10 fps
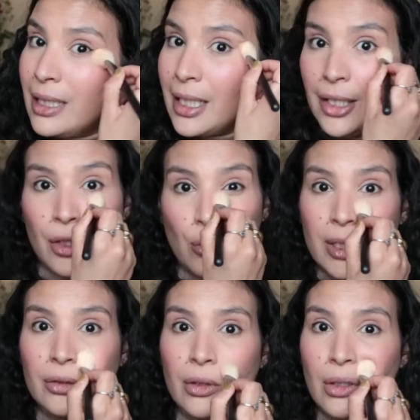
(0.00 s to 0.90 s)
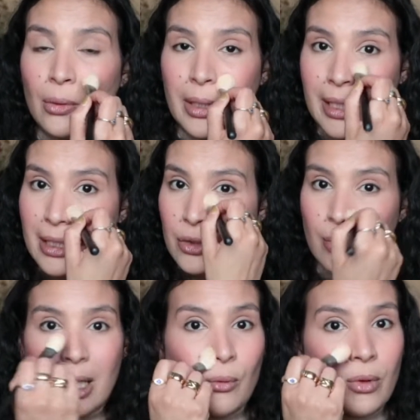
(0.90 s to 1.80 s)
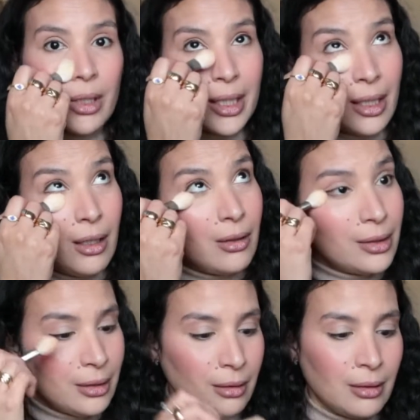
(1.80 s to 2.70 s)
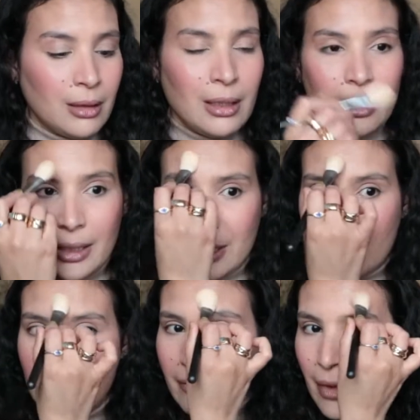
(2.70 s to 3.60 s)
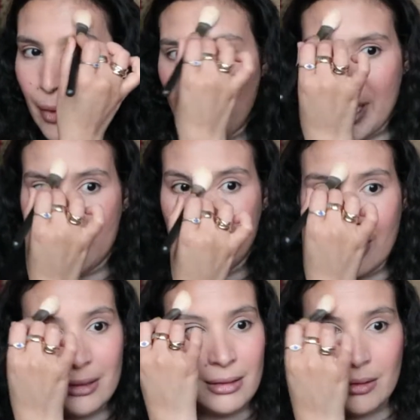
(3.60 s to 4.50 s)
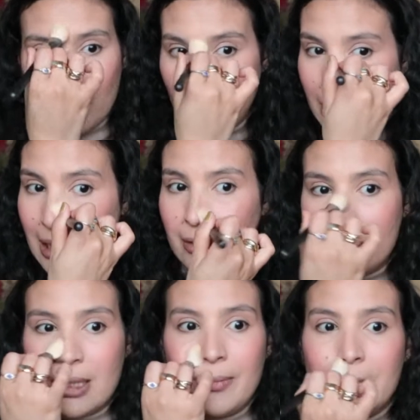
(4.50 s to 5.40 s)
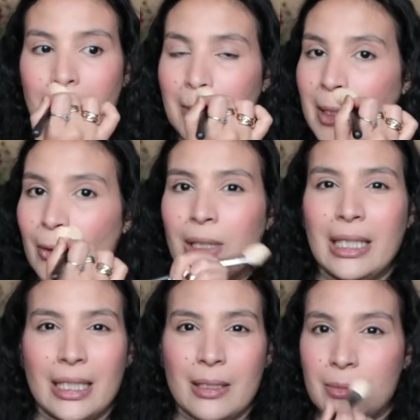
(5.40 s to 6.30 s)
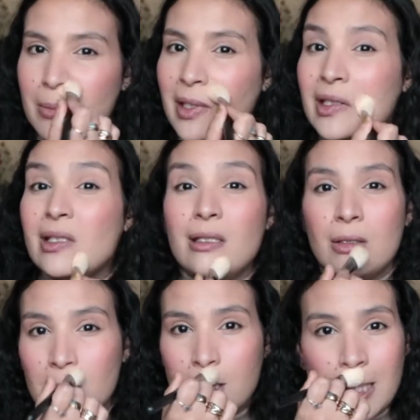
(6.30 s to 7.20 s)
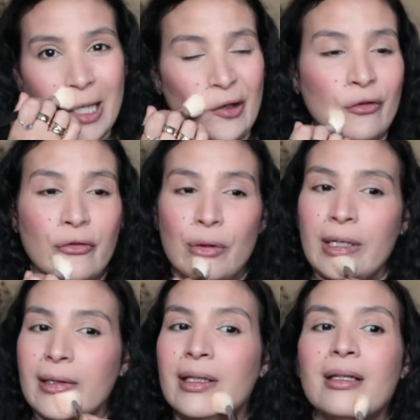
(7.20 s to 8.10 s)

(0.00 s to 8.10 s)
taking away the glowiness we are working on. It's still very radiant, but at the same time it really keeps my T-zone shine free.